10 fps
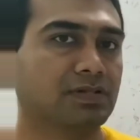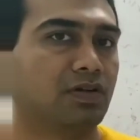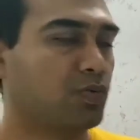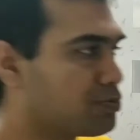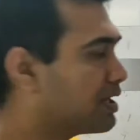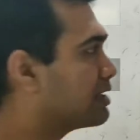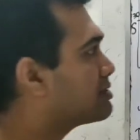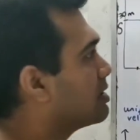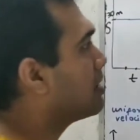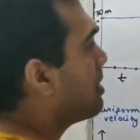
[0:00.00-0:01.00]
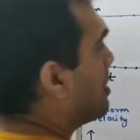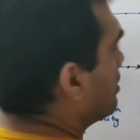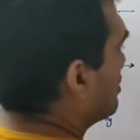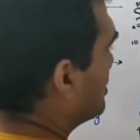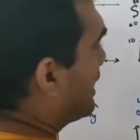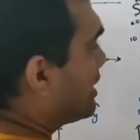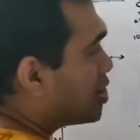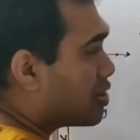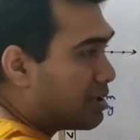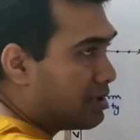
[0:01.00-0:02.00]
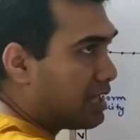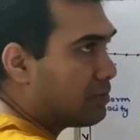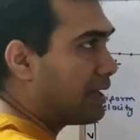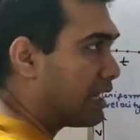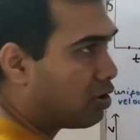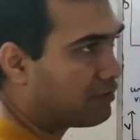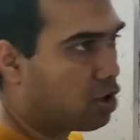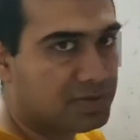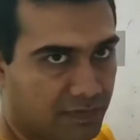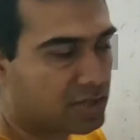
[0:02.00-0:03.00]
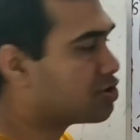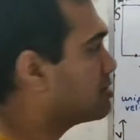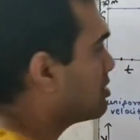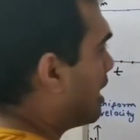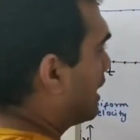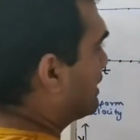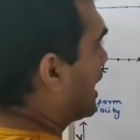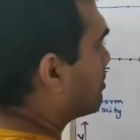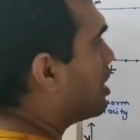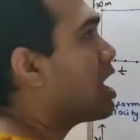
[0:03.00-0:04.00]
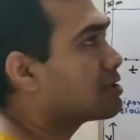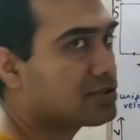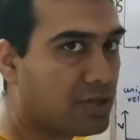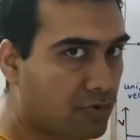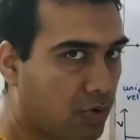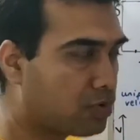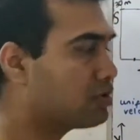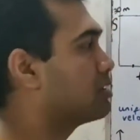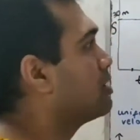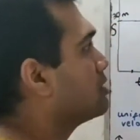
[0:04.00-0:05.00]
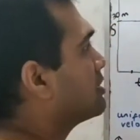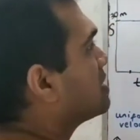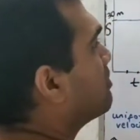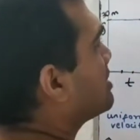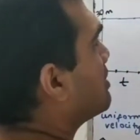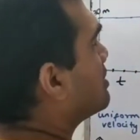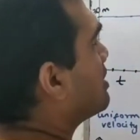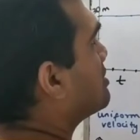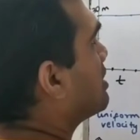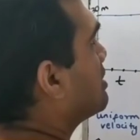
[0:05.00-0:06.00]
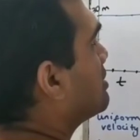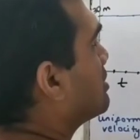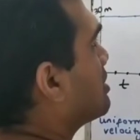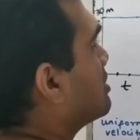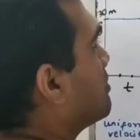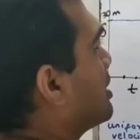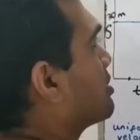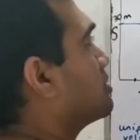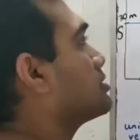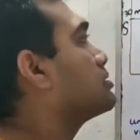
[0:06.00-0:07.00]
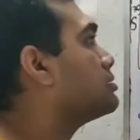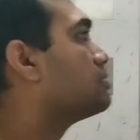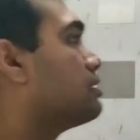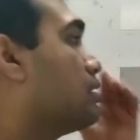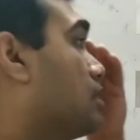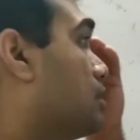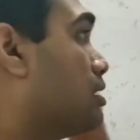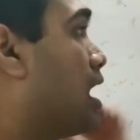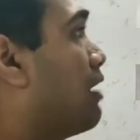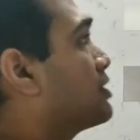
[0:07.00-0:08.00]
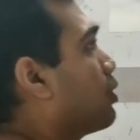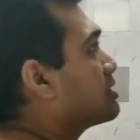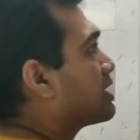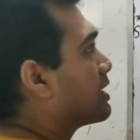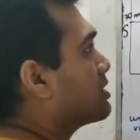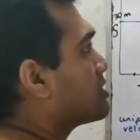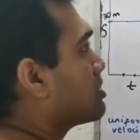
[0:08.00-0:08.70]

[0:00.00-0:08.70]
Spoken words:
which means, say initially at the beginning of the observation at time 0, the displacement is 30 meters. After 1 second,